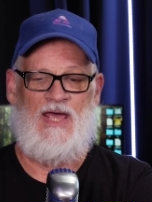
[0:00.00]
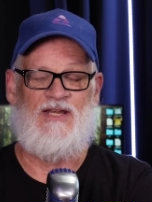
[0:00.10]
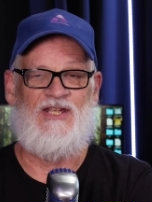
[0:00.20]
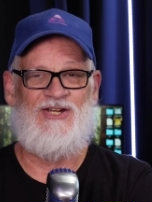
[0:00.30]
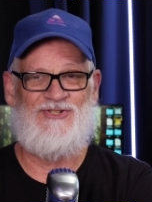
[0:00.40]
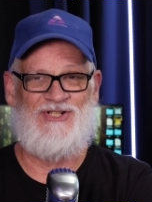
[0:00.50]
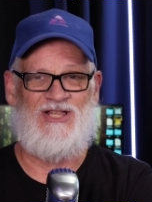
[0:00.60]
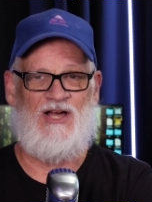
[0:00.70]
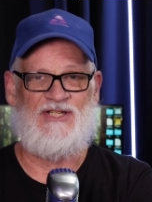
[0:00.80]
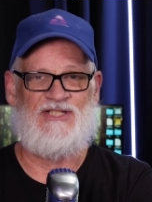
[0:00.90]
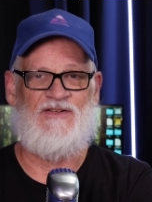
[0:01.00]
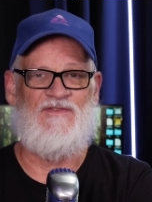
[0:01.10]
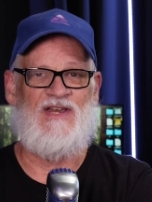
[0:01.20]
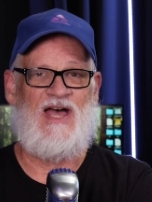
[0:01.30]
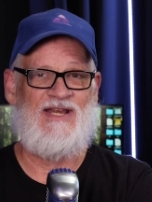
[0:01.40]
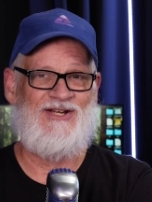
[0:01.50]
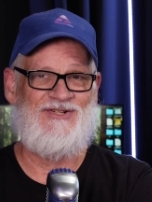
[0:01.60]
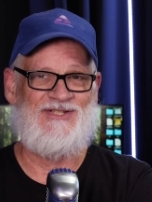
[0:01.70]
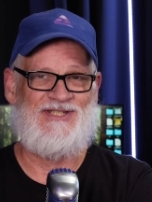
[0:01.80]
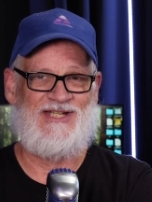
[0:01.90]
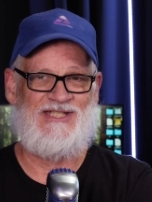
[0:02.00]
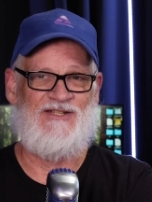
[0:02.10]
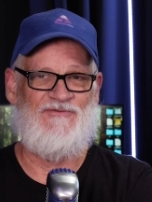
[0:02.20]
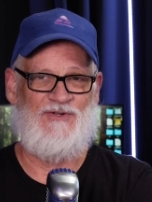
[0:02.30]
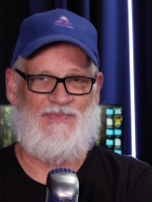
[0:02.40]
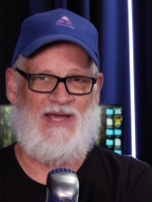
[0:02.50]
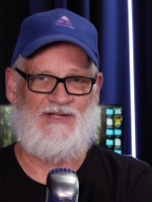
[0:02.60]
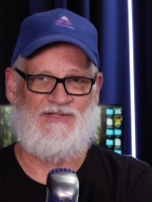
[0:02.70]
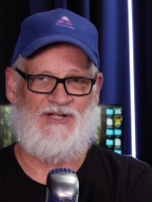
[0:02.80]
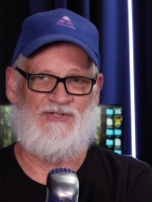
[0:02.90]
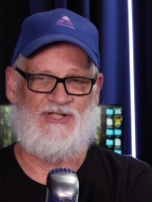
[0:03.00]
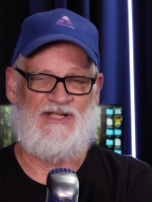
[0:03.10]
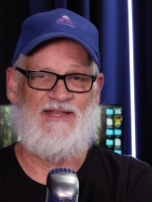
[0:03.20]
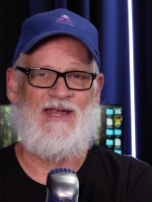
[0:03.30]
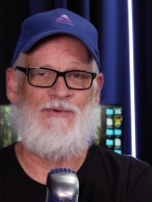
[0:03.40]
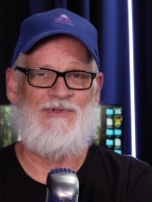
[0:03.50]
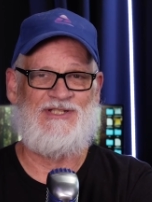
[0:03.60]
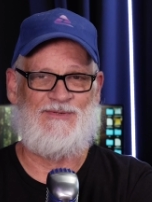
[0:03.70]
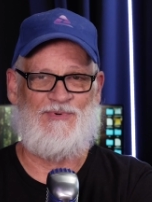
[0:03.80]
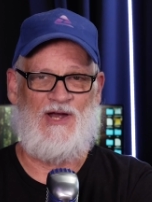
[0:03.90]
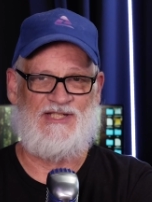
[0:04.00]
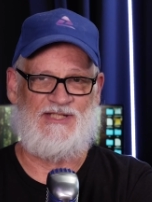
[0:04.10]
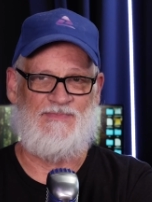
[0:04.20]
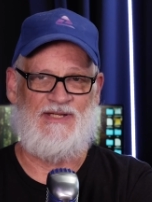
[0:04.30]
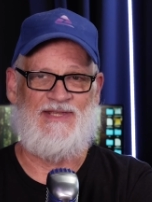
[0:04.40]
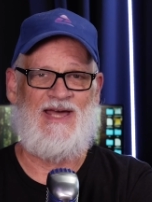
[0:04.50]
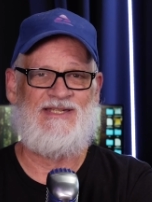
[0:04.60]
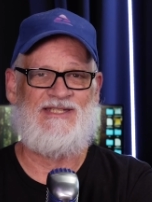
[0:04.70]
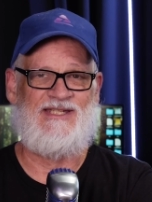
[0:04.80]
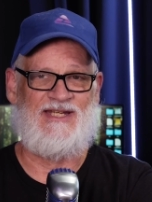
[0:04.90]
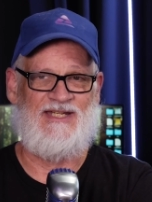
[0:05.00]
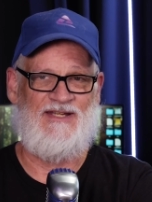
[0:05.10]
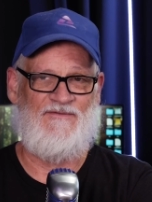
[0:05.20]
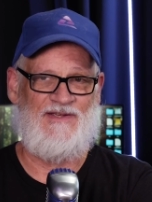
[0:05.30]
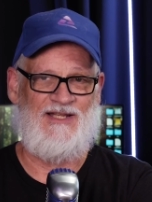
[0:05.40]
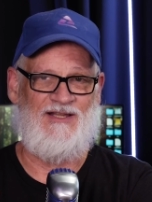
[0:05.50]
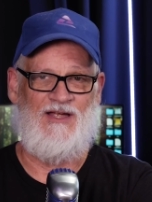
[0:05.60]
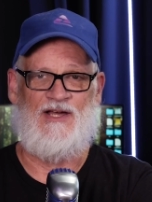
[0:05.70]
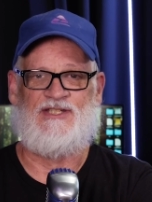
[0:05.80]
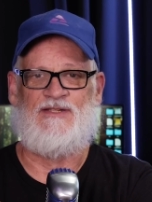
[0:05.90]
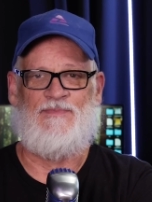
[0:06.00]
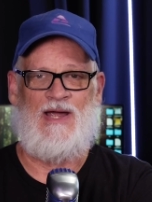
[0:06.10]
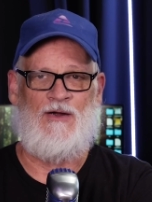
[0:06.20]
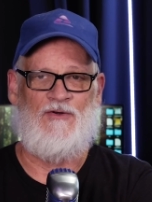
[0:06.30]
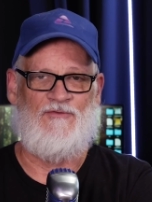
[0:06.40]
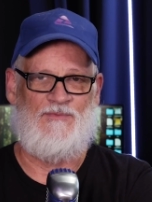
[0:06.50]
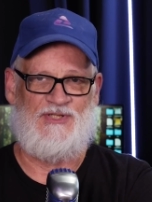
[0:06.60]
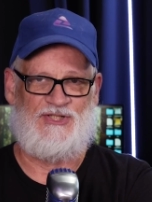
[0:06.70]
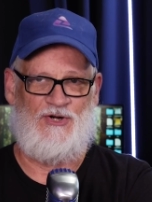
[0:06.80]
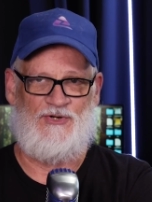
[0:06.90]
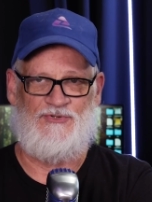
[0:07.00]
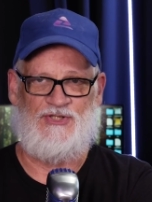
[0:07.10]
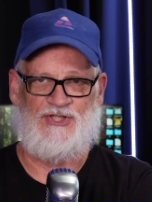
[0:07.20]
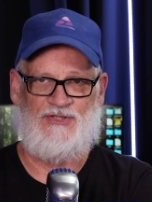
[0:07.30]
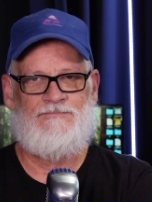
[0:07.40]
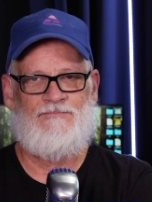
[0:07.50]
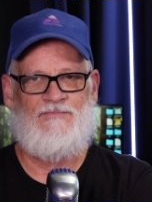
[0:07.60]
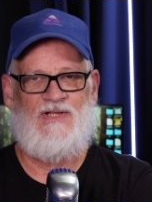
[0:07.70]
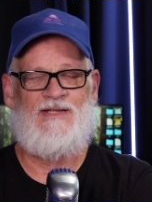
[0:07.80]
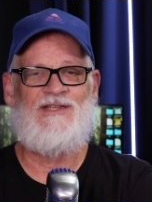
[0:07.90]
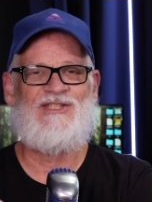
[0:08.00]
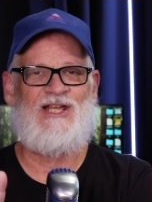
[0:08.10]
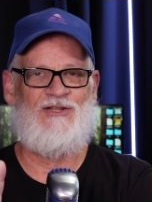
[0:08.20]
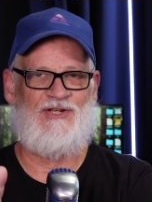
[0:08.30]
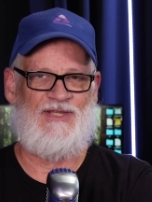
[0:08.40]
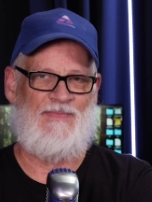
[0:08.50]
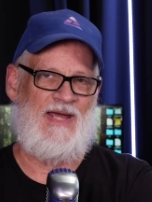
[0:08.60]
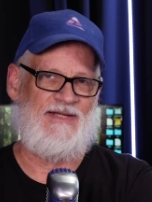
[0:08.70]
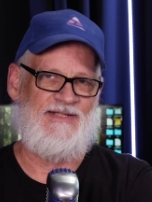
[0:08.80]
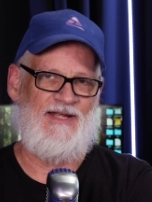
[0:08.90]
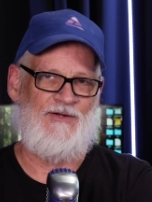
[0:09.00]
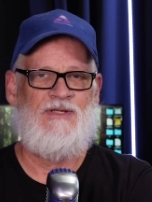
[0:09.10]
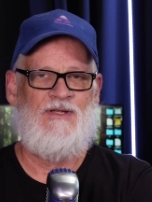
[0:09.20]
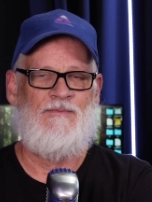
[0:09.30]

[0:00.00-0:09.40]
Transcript: and an energy loss of 960 foot-pounds of energy. Now that really surprises me. That is a significant loss in power from this cartridge. Now let's take a look at the Magtech.